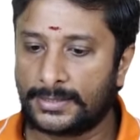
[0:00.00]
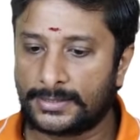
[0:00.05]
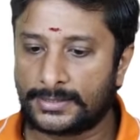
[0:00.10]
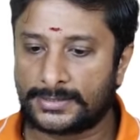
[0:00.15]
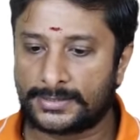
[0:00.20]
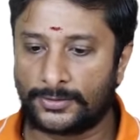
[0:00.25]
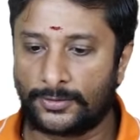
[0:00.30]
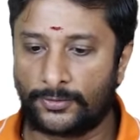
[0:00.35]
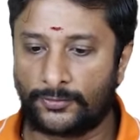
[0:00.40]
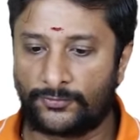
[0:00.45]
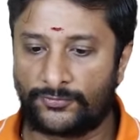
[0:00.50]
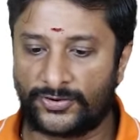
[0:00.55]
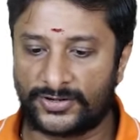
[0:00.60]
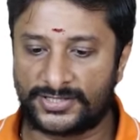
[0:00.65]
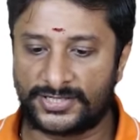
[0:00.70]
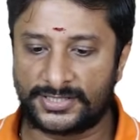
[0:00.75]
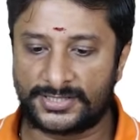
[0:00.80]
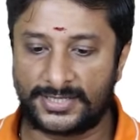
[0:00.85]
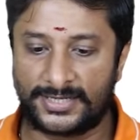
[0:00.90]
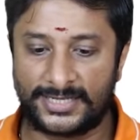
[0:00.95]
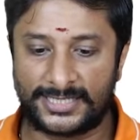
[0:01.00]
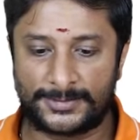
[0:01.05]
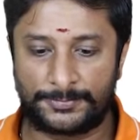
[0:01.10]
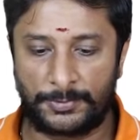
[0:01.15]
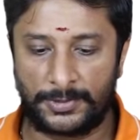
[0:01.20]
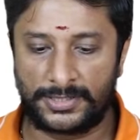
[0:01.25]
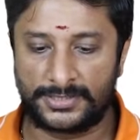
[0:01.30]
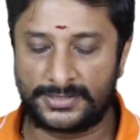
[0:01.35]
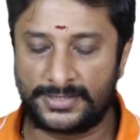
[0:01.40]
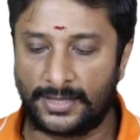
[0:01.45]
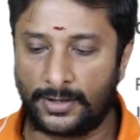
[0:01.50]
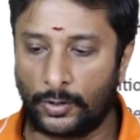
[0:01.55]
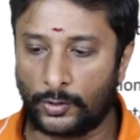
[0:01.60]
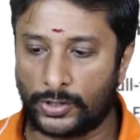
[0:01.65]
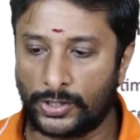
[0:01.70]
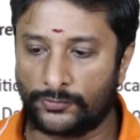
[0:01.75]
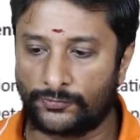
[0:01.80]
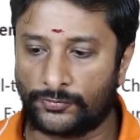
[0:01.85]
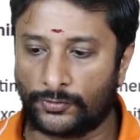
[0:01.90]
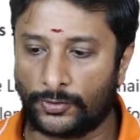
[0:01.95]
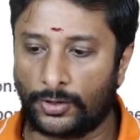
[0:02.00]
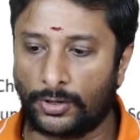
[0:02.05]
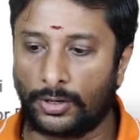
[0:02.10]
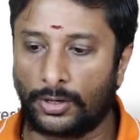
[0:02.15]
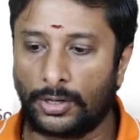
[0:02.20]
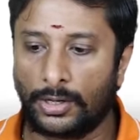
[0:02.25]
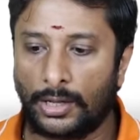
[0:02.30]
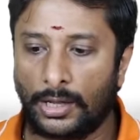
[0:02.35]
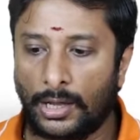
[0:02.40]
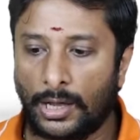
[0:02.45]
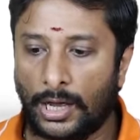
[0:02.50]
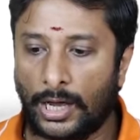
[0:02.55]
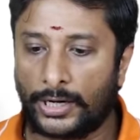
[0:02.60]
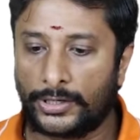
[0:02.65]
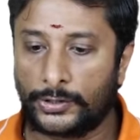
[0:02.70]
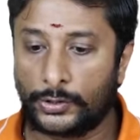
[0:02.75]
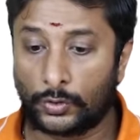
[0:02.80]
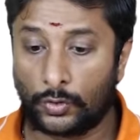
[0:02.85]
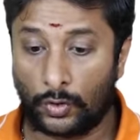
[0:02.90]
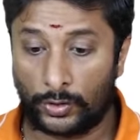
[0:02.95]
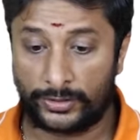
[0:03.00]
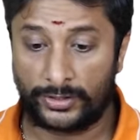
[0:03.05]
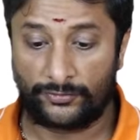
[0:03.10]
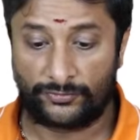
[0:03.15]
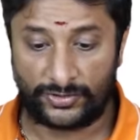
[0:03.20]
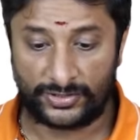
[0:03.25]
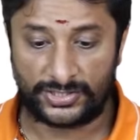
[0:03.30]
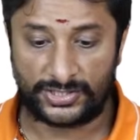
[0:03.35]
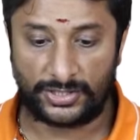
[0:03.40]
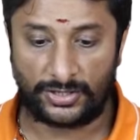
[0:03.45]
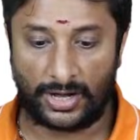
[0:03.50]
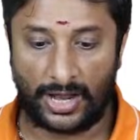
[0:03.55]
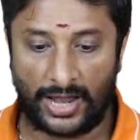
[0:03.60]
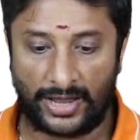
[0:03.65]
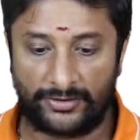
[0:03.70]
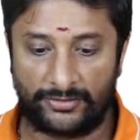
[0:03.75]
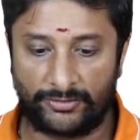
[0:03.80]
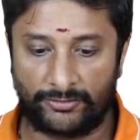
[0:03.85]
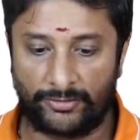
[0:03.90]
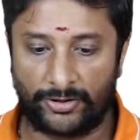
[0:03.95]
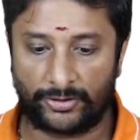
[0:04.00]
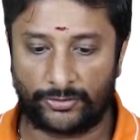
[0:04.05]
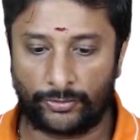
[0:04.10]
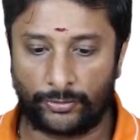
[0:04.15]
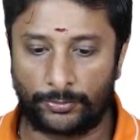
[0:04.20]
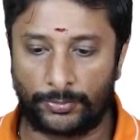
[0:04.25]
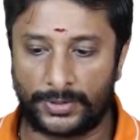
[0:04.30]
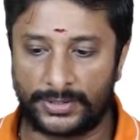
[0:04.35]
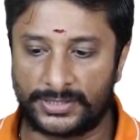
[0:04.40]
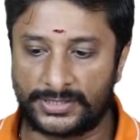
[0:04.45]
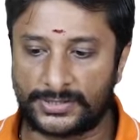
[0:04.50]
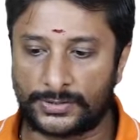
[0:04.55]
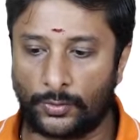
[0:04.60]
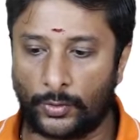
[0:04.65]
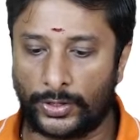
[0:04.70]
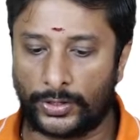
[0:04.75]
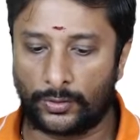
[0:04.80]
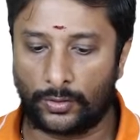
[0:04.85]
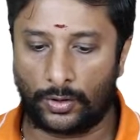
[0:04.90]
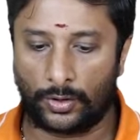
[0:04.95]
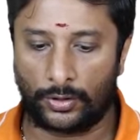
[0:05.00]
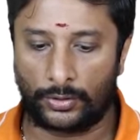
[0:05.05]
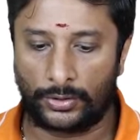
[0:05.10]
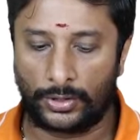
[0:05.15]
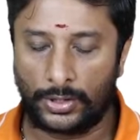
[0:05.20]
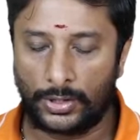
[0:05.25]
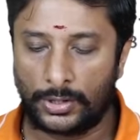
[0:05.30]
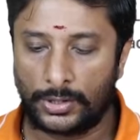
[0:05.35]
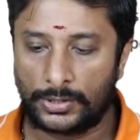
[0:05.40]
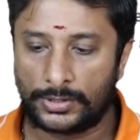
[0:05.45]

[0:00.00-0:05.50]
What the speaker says: So freshers and experience they are looking for, and you got the fresher hiring recruitment is going on.